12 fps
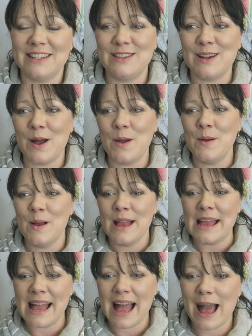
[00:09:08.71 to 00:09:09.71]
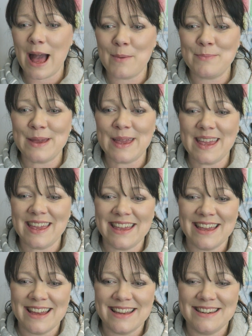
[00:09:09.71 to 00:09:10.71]
So
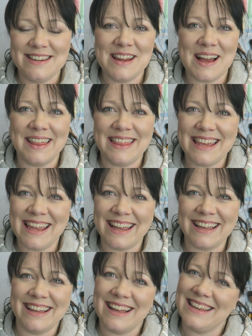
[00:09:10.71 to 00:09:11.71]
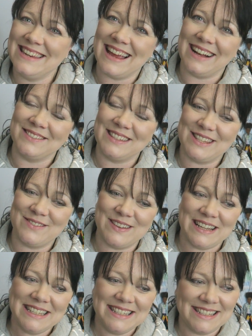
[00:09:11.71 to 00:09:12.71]
happy nothing
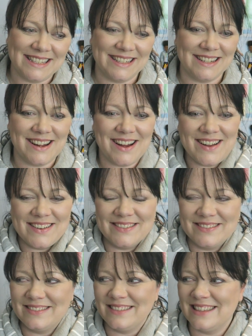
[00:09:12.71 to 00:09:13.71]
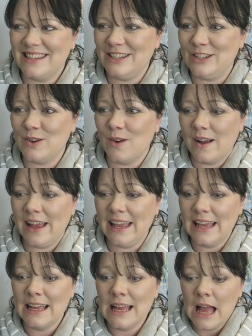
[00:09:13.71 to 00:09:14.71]
announcements. Oh, the joy.